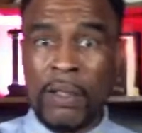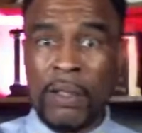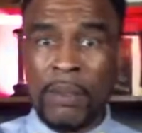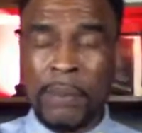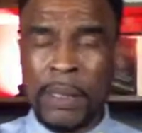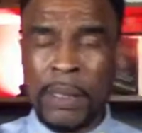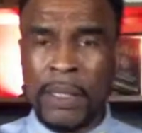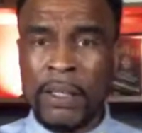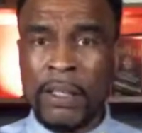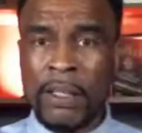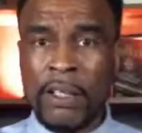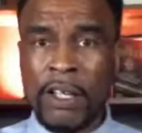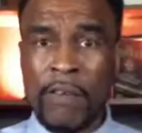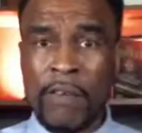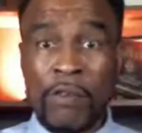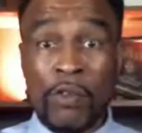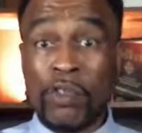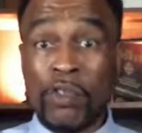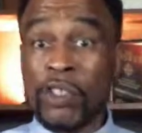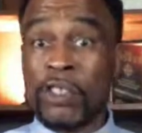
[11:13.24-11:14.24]
but if
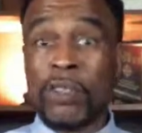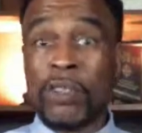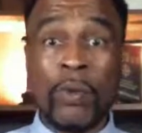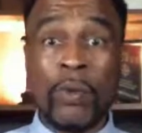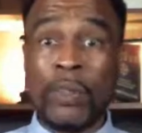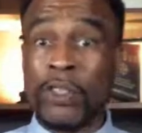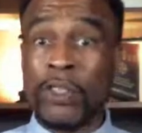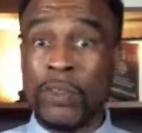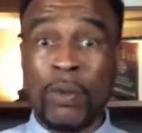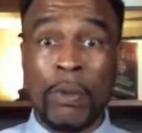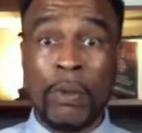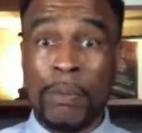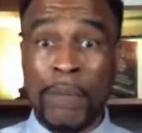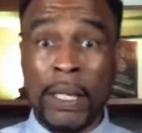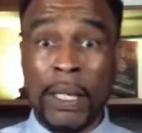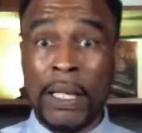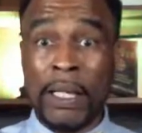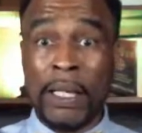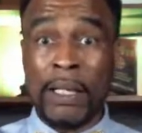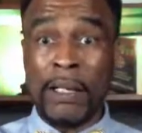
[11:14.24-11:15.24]
you're just going to a
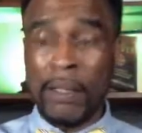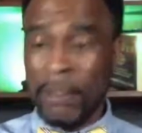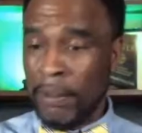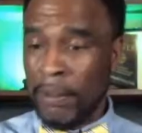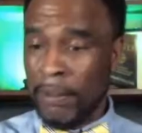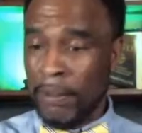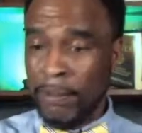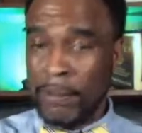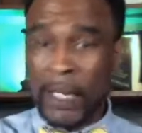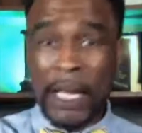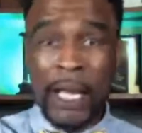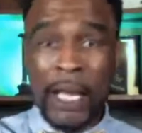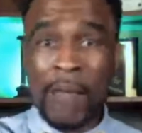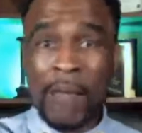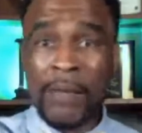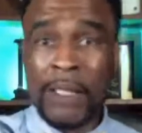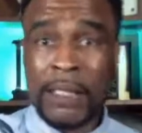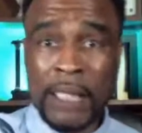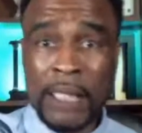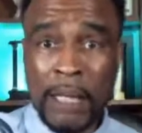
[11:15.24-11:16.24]
bank to have
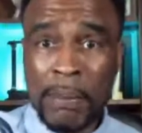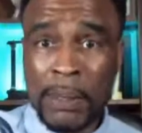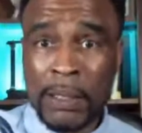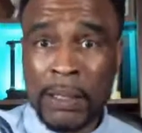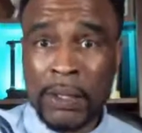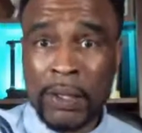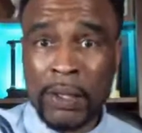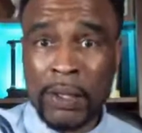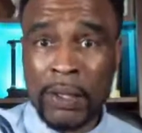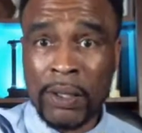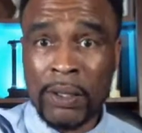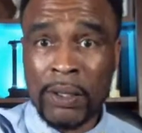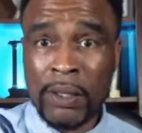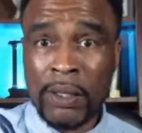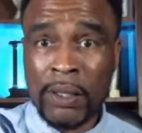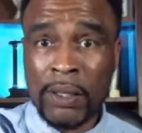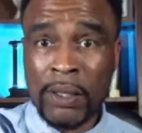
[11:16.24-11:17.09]
a debit card